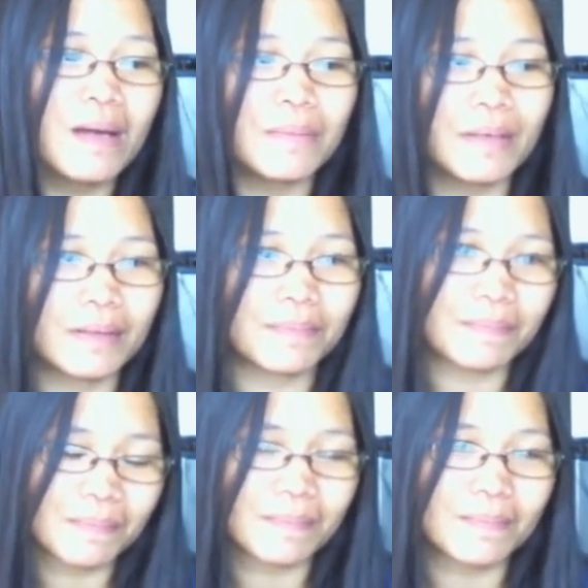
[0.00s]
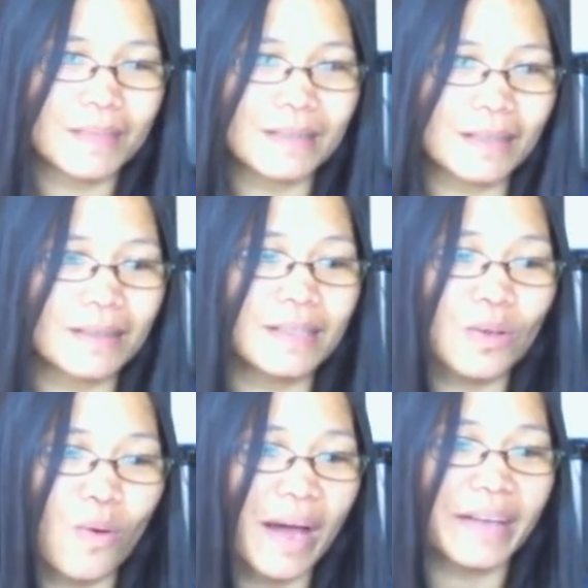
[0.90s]
But they said it's
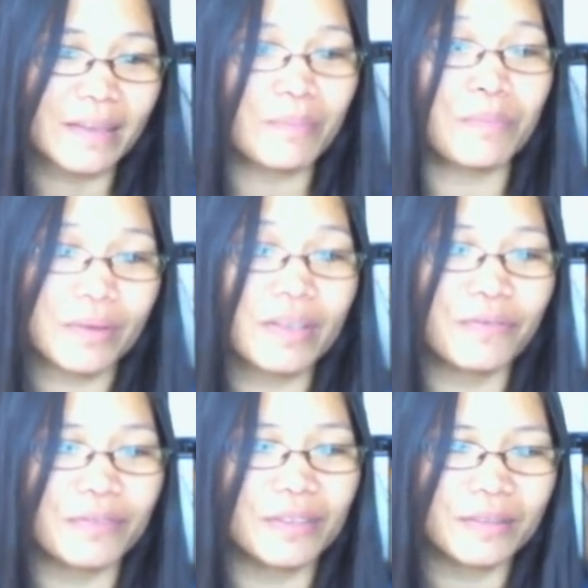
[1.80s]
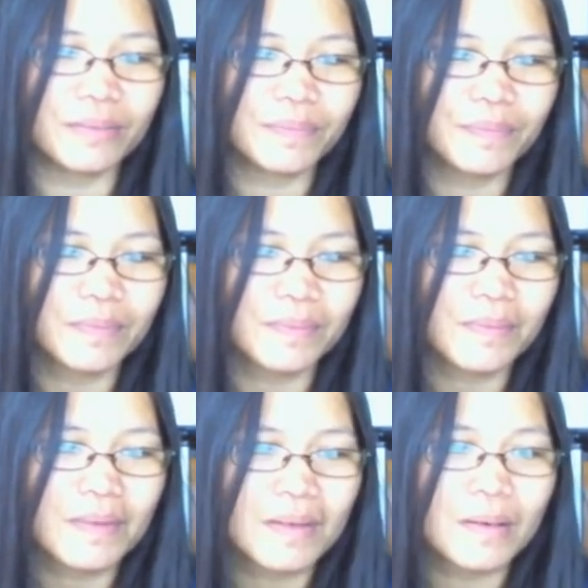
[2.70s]
quiet and beautiful.
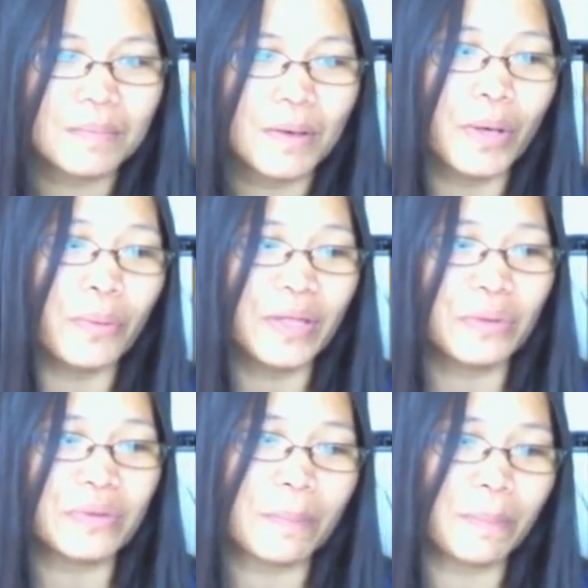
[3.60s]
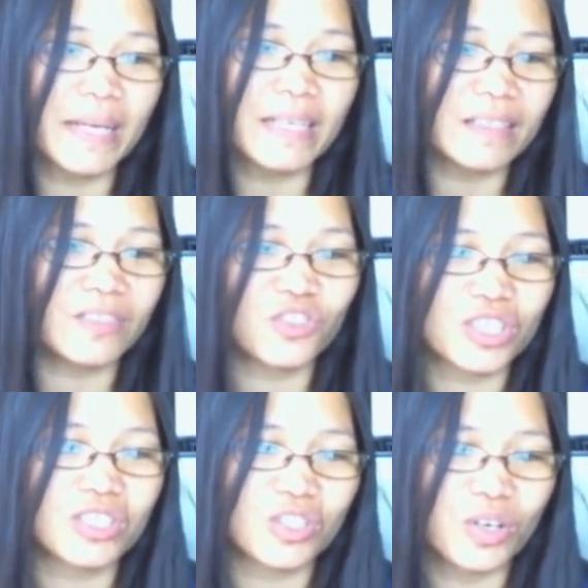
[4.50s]
But we went to the place, it's
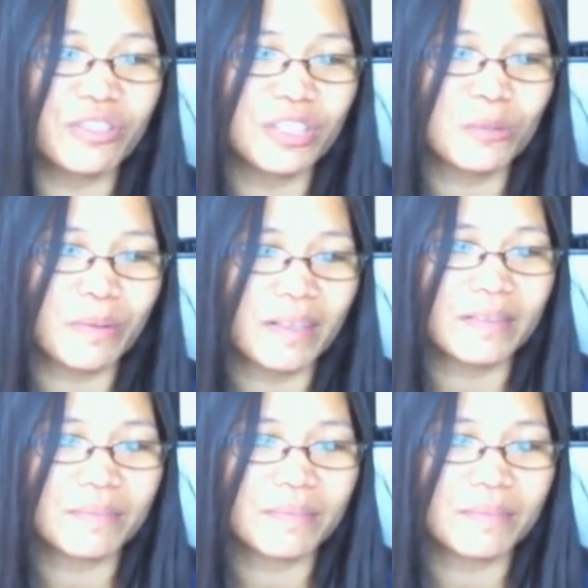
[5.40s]
just tourist spot.